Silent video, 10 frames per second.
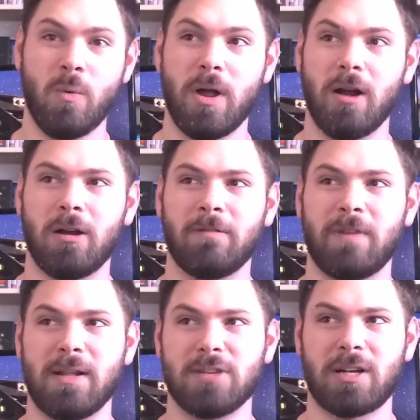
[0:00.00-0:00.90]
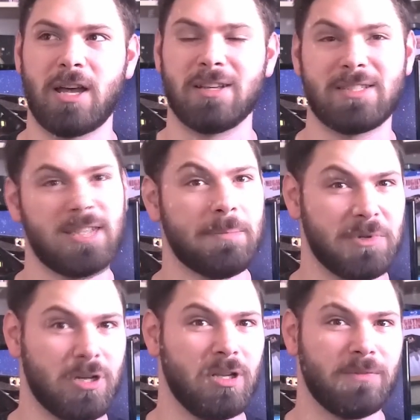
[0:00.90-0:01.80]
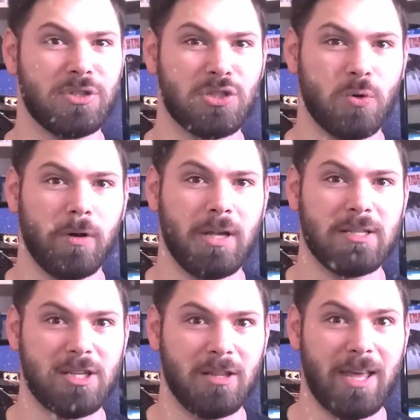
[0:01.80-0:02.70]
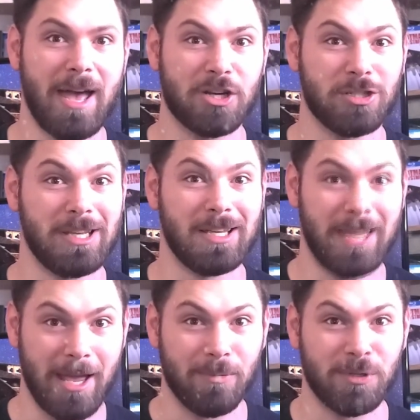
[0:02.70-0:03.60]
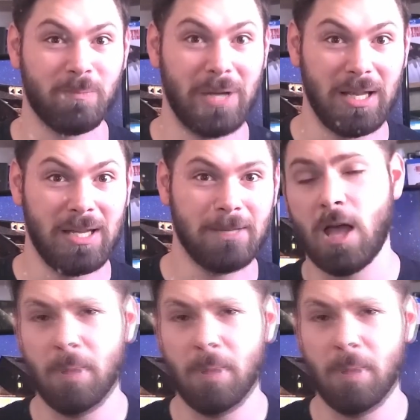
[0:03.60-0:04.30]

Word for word: where her friends are kind of skeptical of the story until they actually encounter Billy.